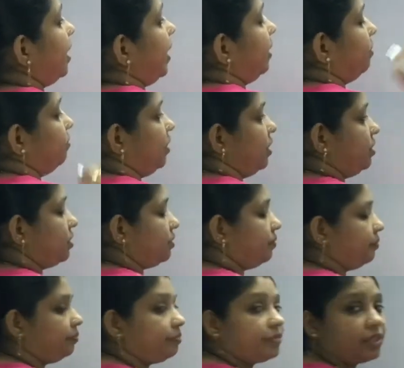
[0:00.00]
language,
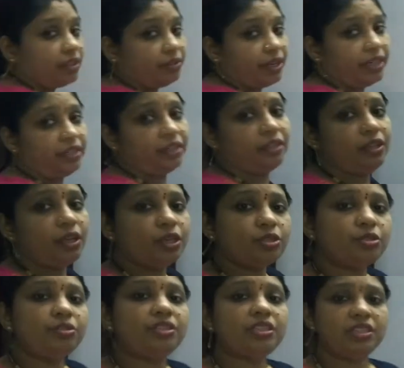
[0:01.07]
right?
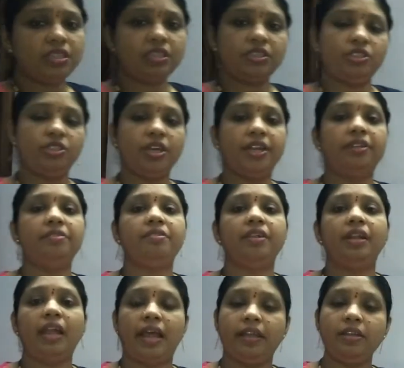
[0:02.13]
So this is
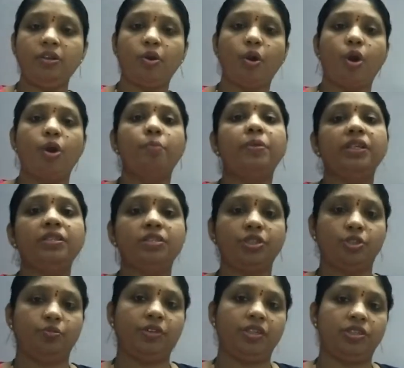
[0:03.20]
general and common
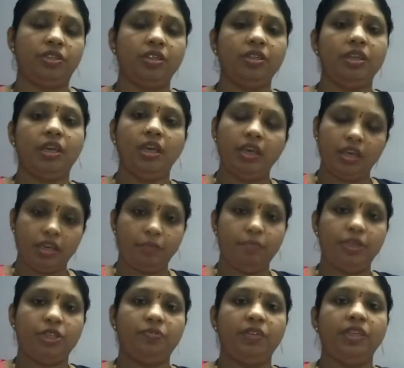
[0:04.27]
situation
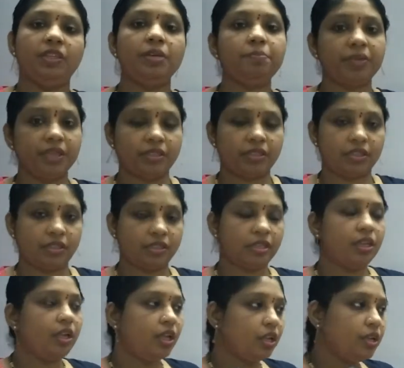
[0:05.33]
between the persons.
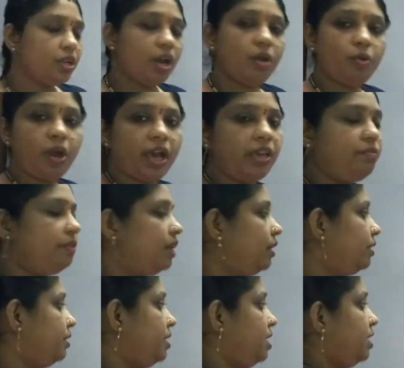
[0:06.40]
Now I will
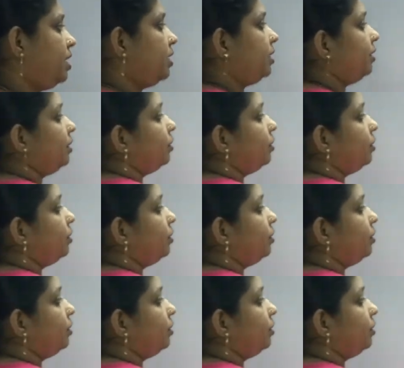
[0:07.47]
take